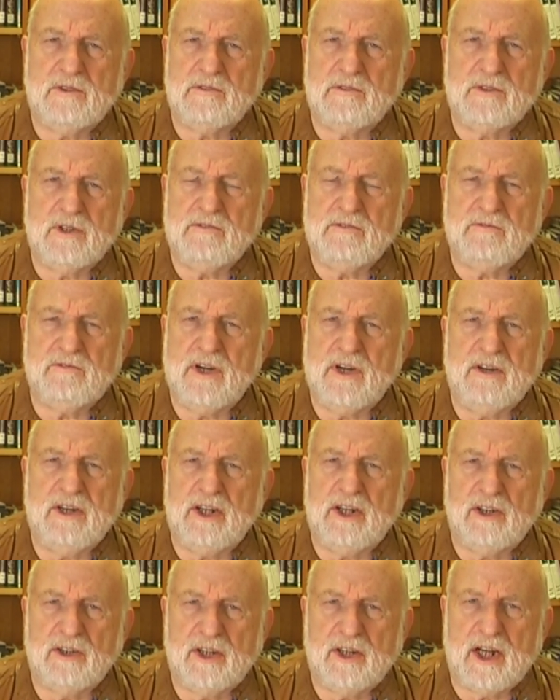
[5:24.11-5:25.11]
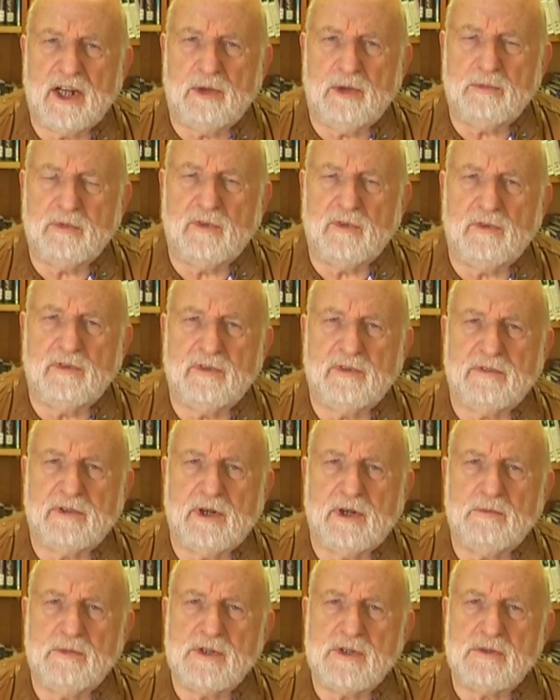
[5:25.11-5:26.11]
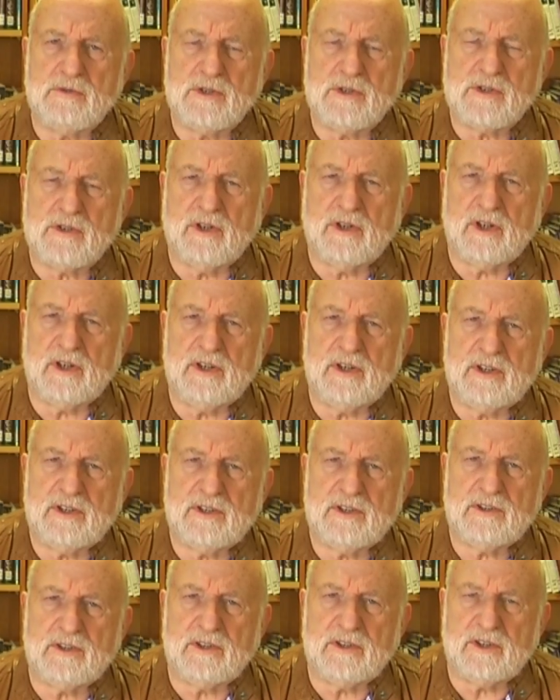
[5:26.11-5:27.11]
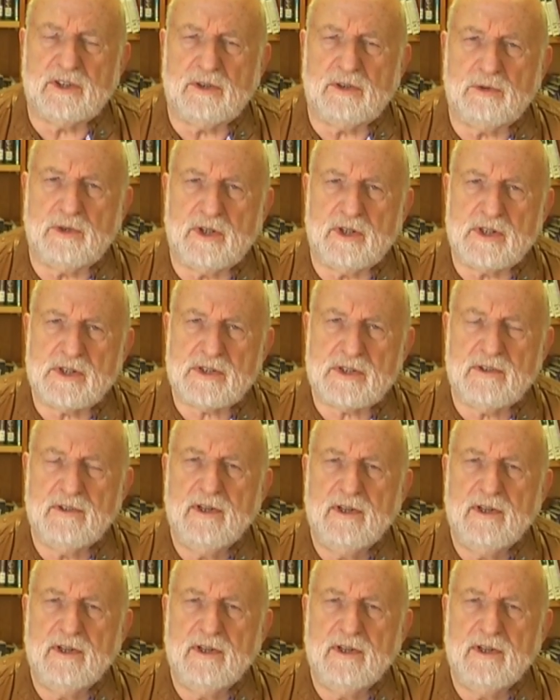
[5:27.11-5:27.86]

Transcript: they're very unhelpful for families who are struggling to deal with this.